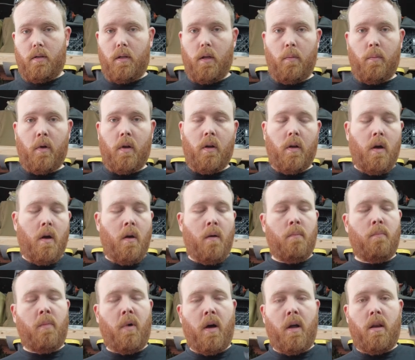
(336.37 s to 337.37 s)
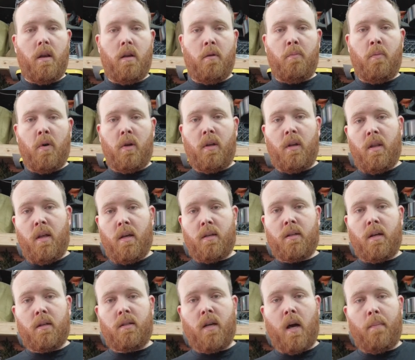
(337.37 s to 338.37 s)
stupid, but you put
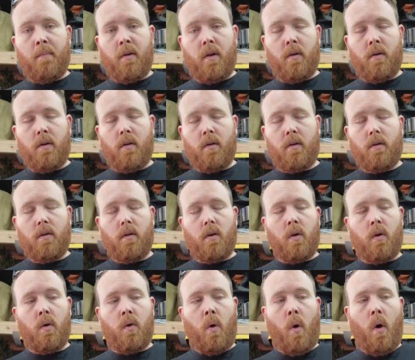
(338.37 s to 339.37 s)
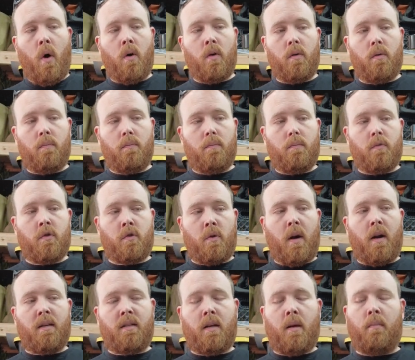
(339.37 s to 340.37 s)
this on top of your coil
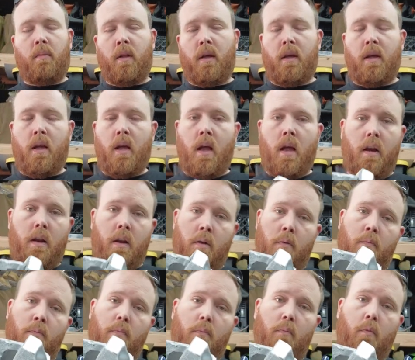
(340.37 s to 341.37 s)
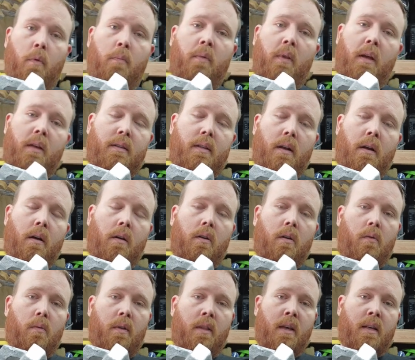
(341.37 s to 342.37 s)
strut assembly and you replace the
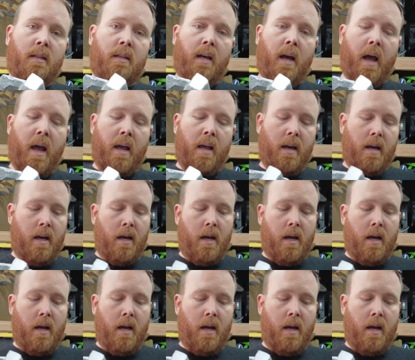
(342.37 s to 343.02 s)
knuckle with this guy,